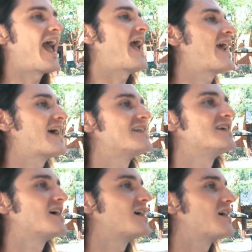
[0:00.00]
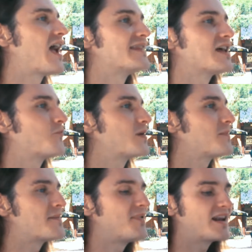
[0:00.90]
And then when
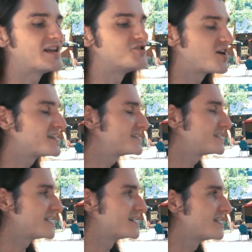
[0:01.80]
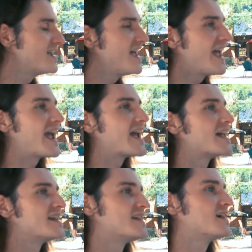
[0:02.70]
my buddy Justin
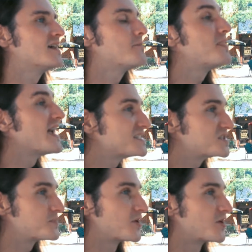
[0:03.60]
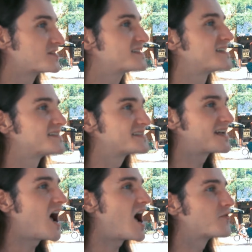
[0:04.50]
in Pittsburgh says,
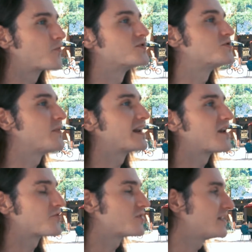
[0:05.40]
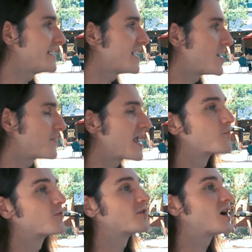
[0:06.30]
Scott, we're doing another cleanup
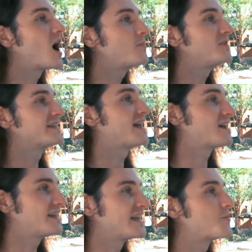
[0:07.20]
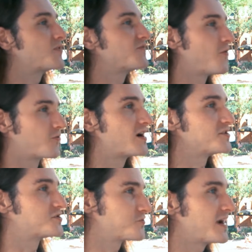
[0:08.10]
and we're coupling that cleanup with voter
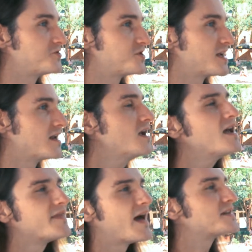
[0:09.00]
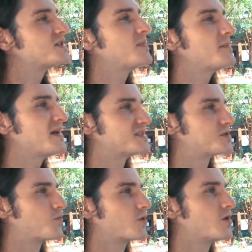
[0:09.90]
registration. That to me means
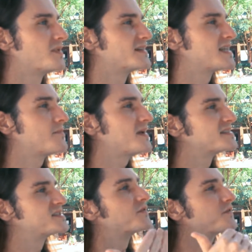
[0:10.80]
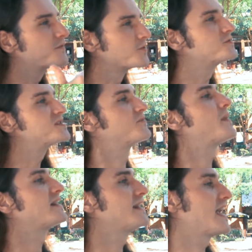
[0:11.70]
the world because that means the fruits of
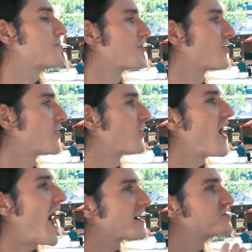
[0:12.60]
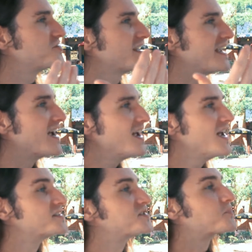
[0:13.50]
my labor are actually
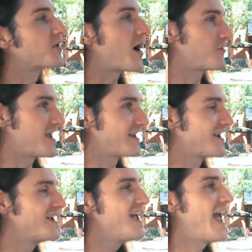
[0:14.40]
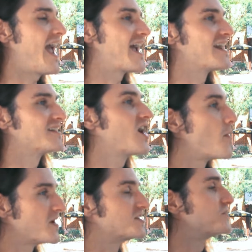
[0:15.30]
sprouting and
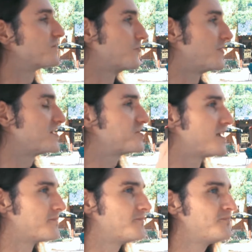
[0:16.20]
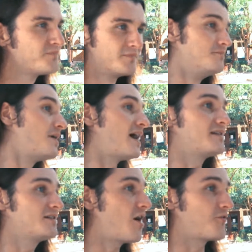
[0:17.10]
coming to fruition.
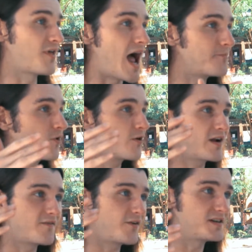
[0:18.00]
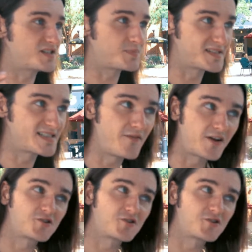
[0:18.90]
But no, I'm wearing a very specific